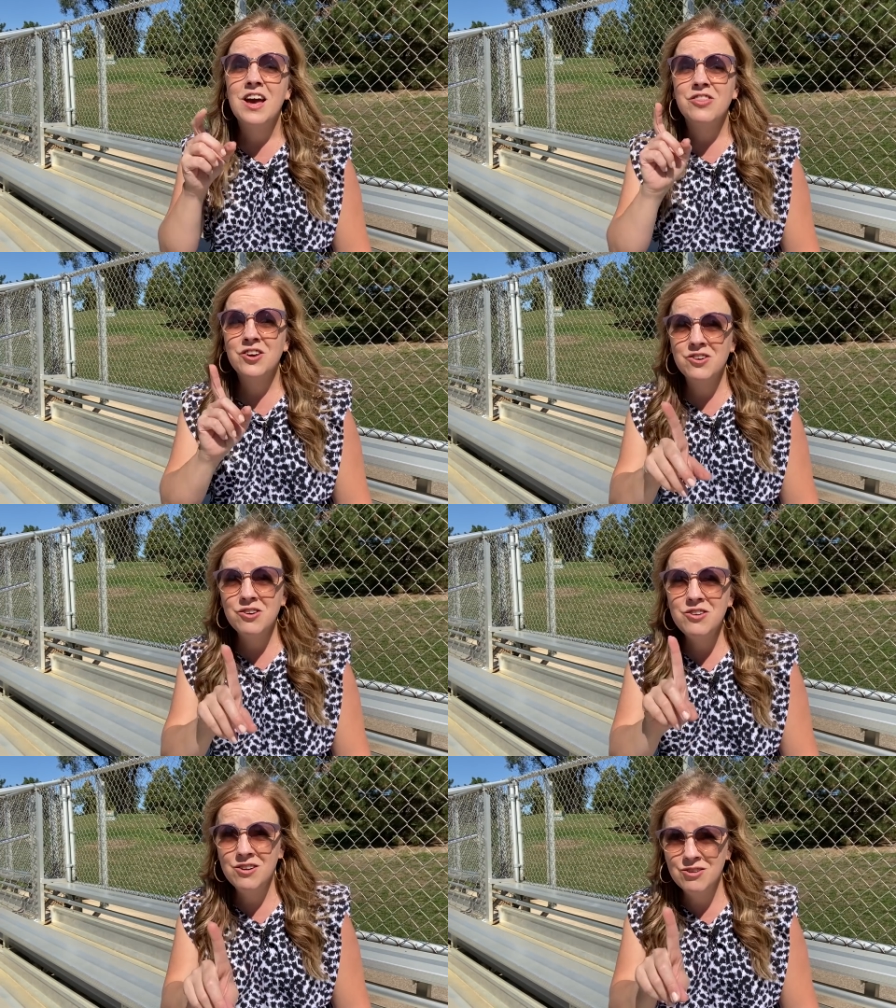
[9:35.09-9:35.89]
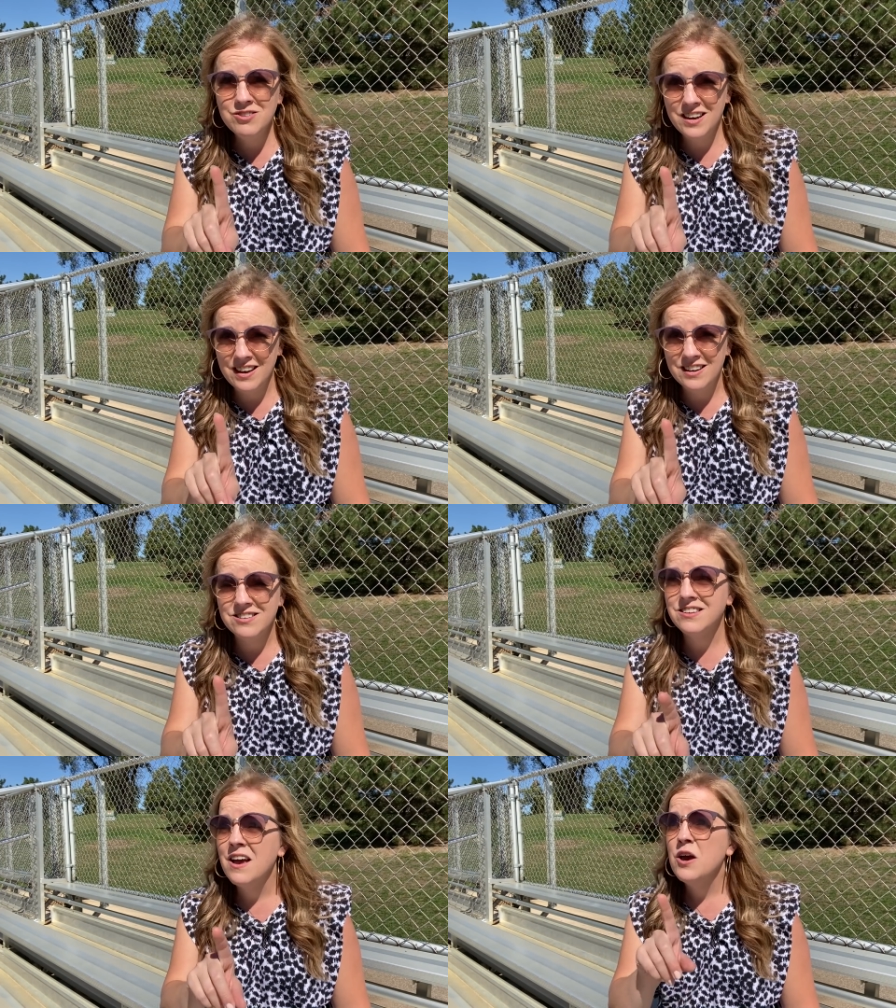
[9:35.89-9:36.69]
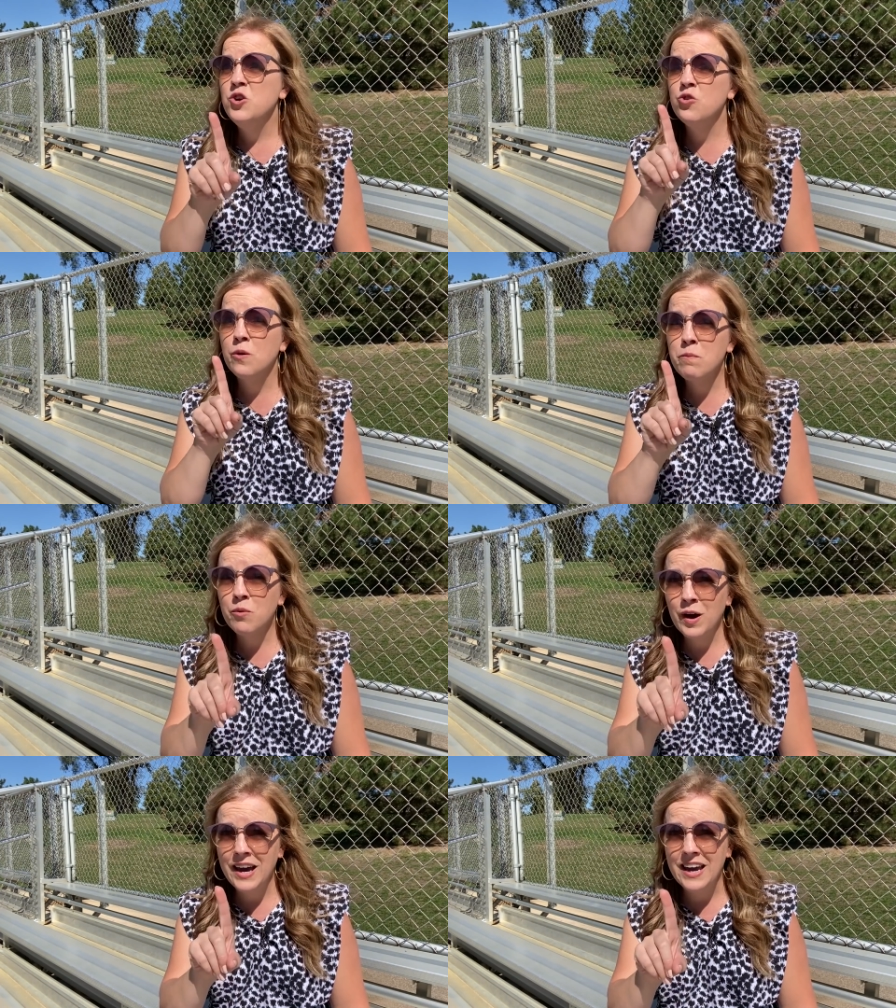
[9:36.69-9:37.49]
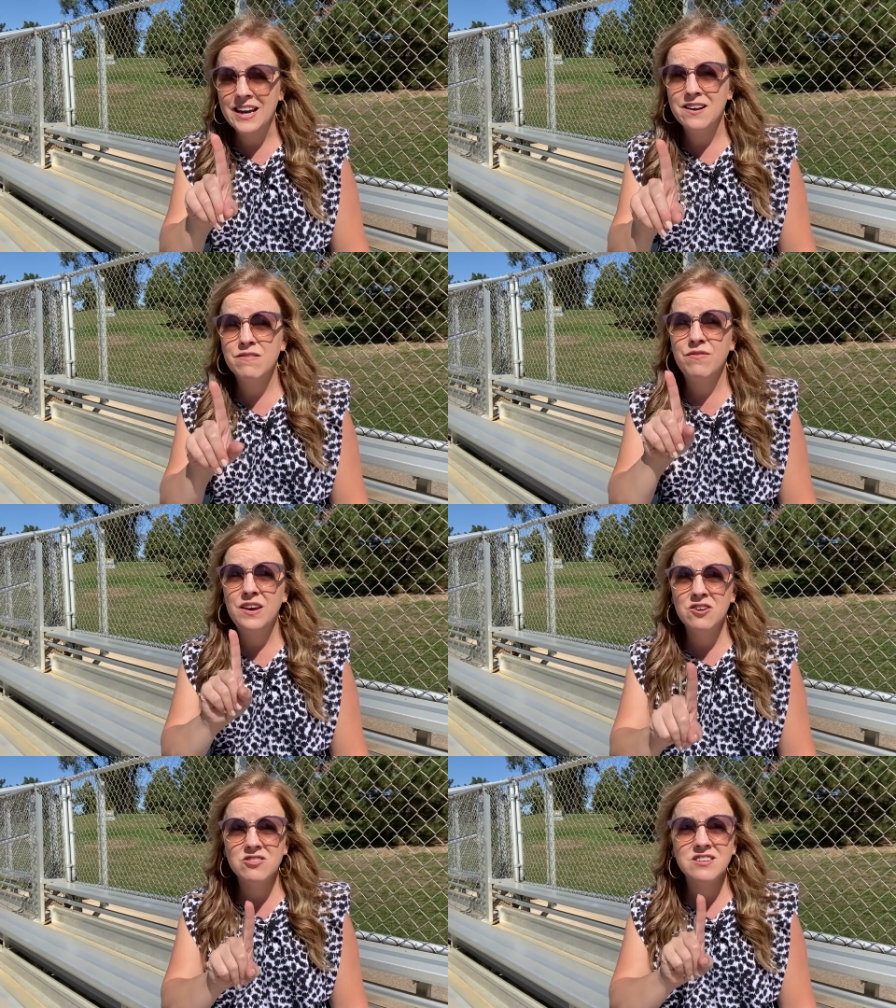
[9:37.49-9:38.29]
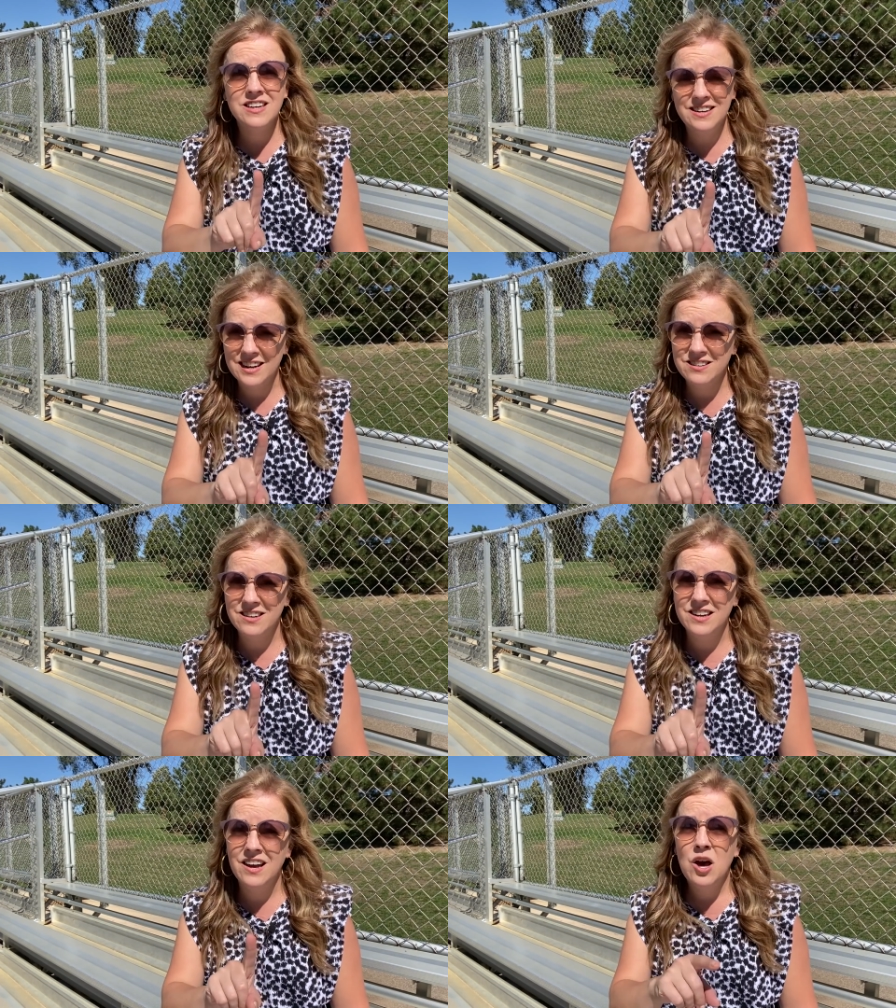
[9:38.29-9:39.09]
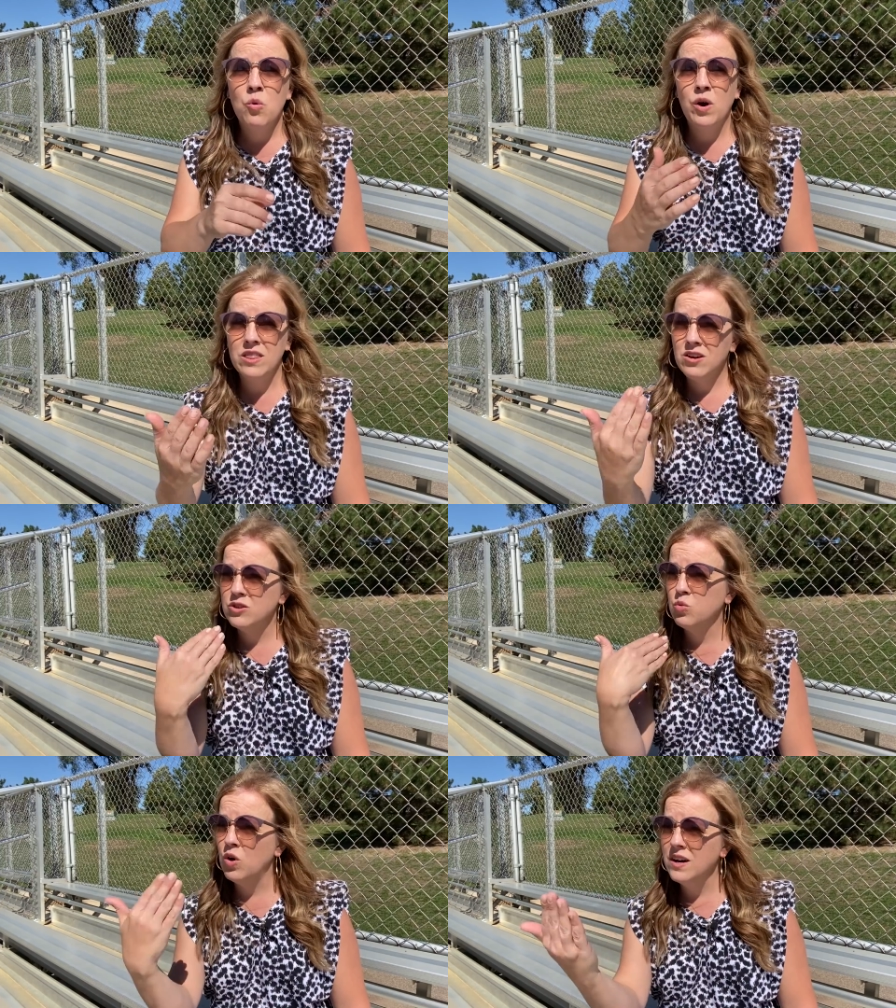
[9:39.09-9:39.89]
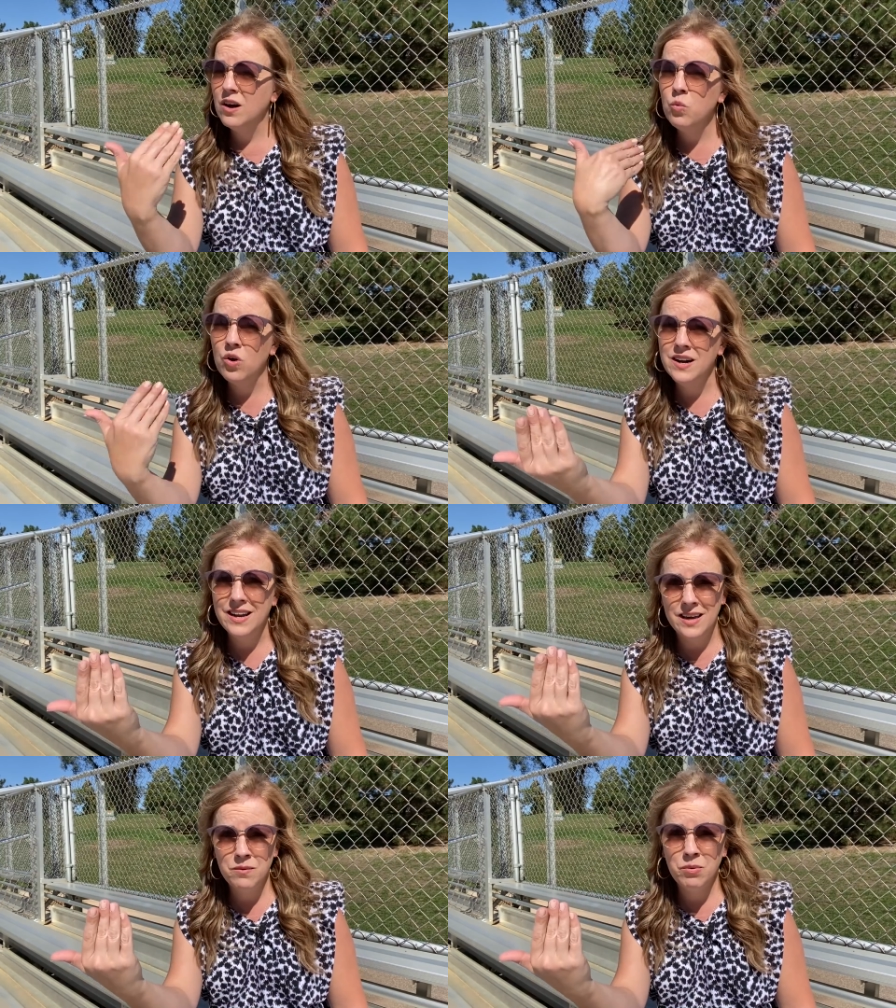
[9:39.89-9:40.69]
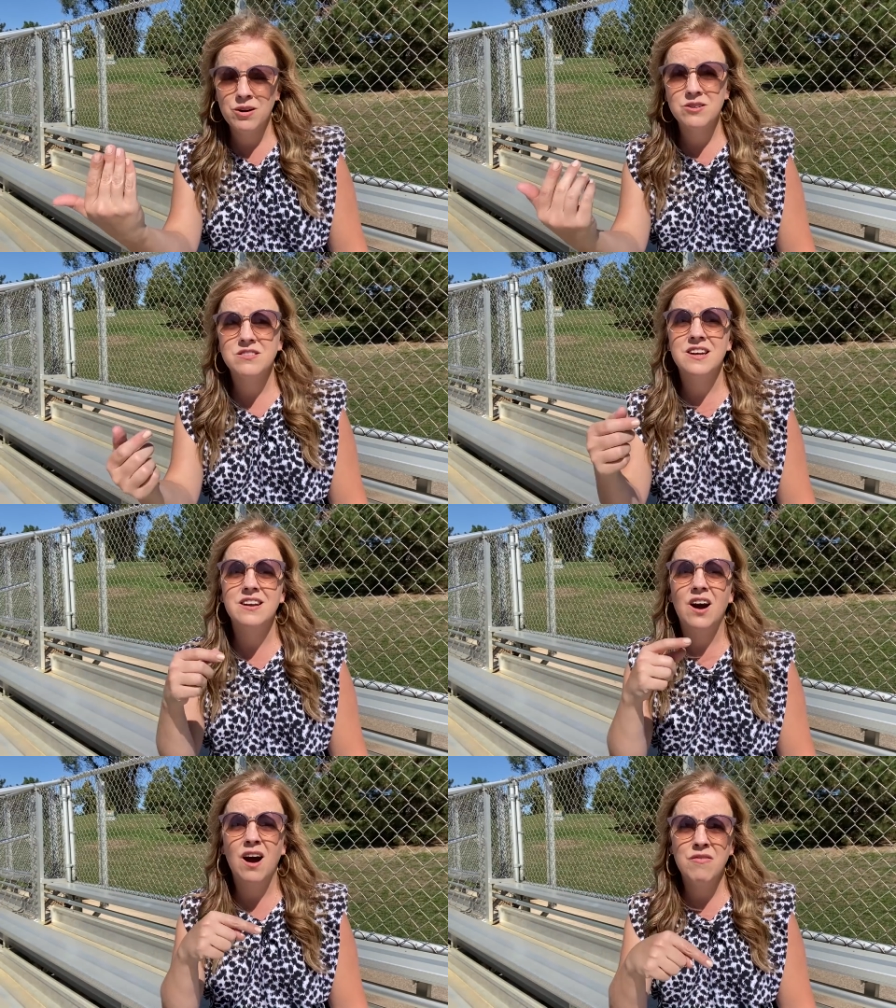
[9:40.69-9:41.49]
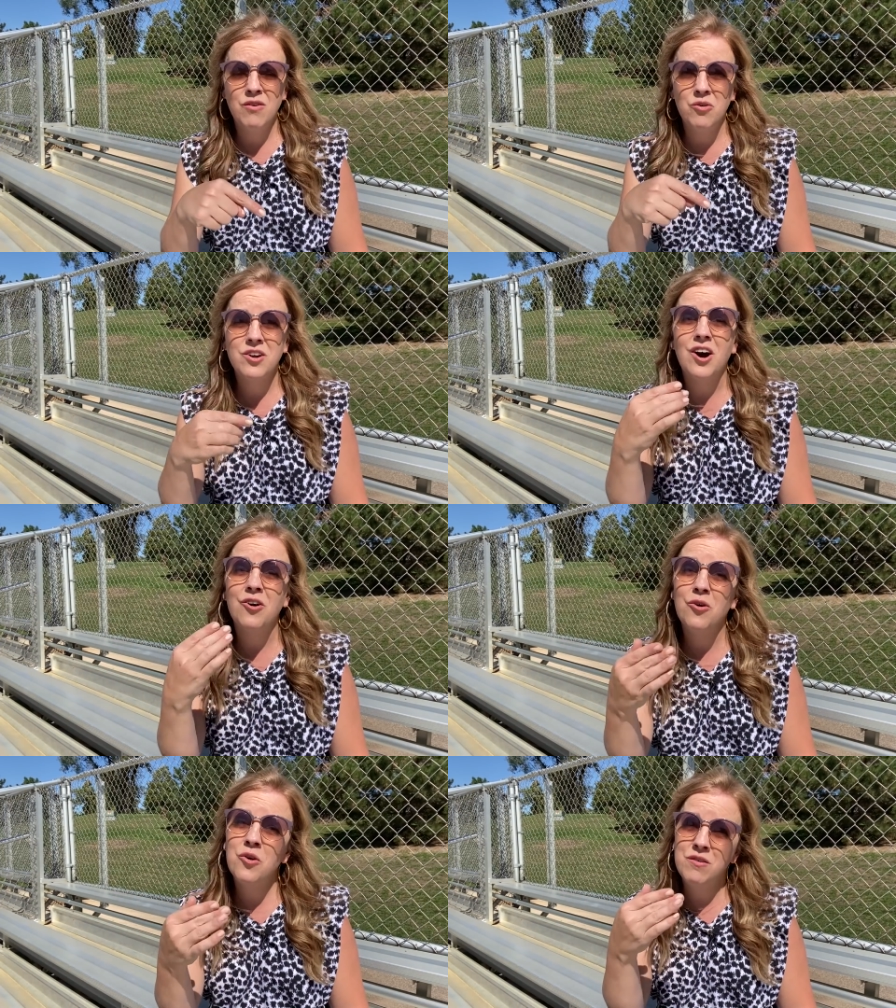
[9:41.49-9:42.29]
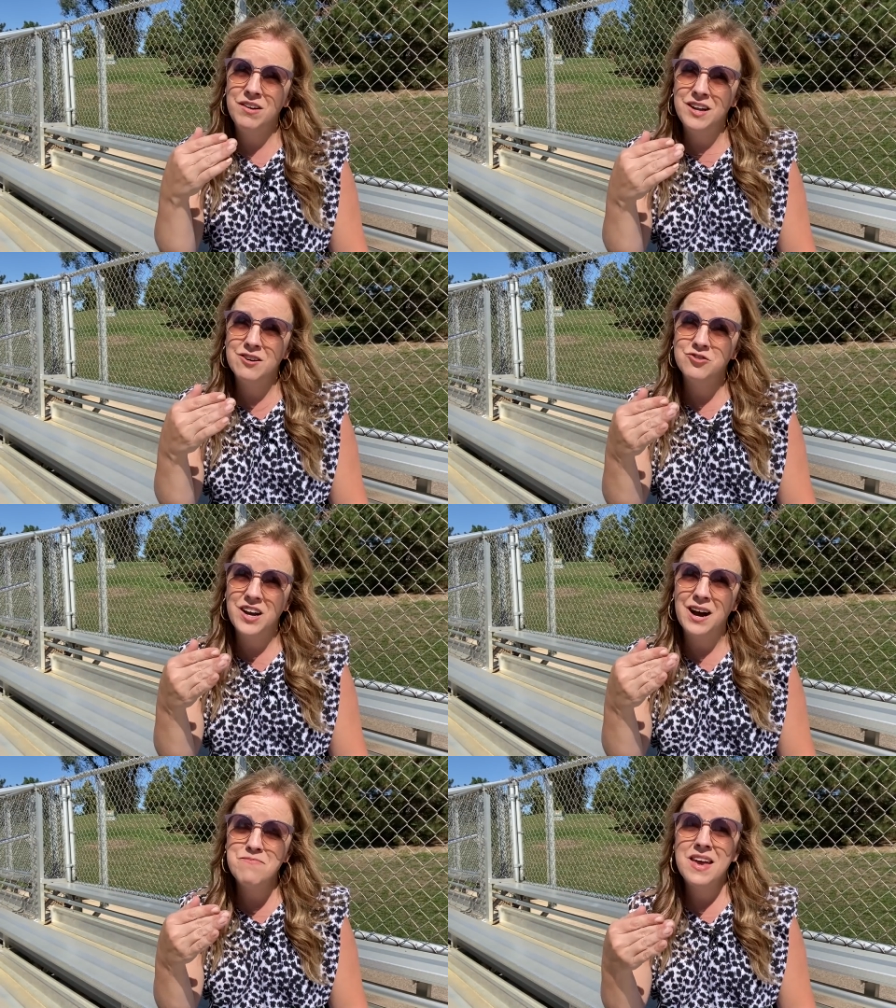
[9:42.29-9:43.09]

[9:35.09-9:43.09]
The good news is your brain feels connected, whether it's one on one, in person, a phone call, or a video chat.